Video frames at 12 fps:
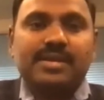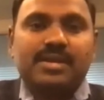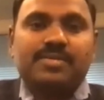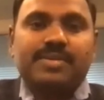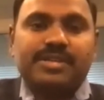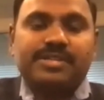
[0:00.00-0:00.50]

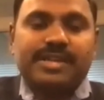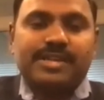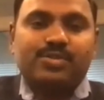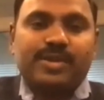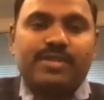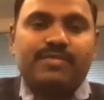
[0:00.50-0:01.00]
because that
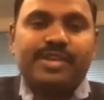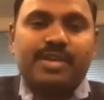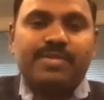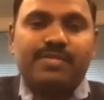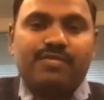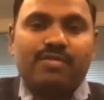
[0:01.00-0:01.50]
is where we have
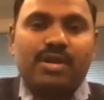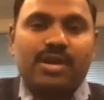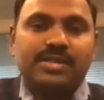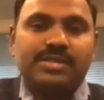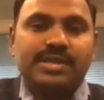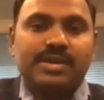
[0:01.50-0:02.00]
been
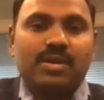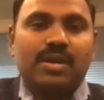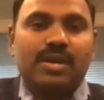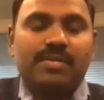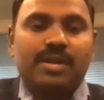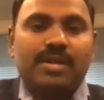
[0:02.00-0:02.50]
focusing on
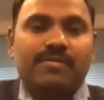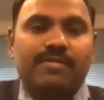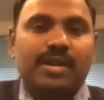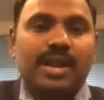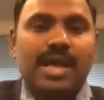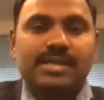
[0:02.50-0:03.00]
uh,
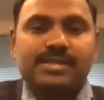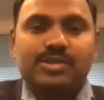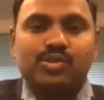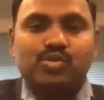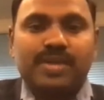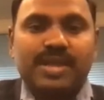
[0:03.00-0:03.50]
for the last
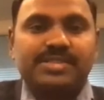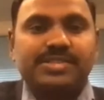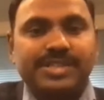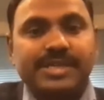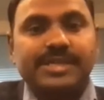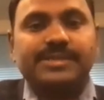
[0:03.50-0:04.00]
two plus
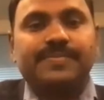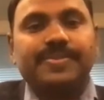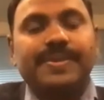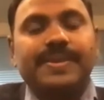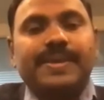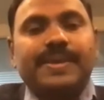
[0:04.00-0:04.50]
years.
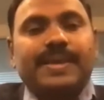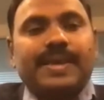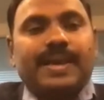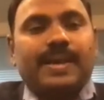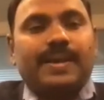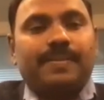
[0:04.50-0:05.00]

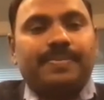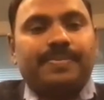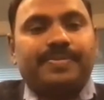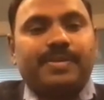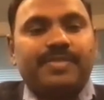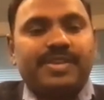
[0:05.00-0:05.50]
Um,
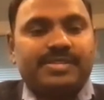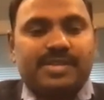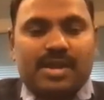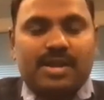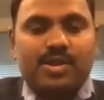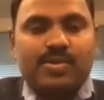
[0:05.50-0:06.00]
so we
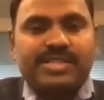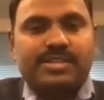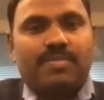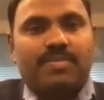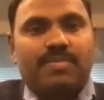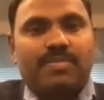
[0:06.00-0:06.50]
started U S
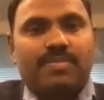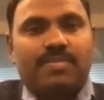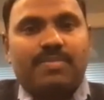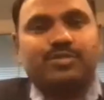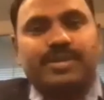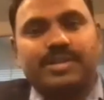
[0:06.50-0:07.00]

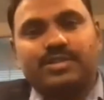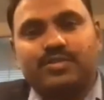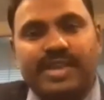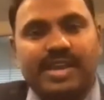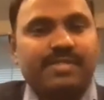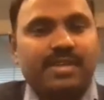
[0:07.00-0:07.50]
operations six
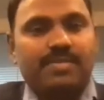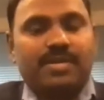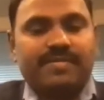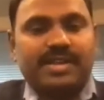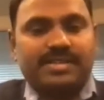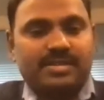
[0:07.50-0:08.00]
months. We have a
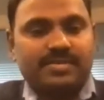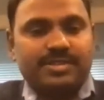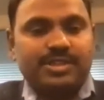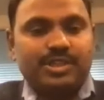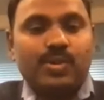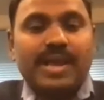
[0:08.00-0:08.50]
couple of
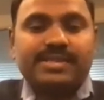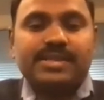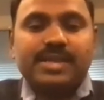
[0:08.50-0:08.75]
customers in U S.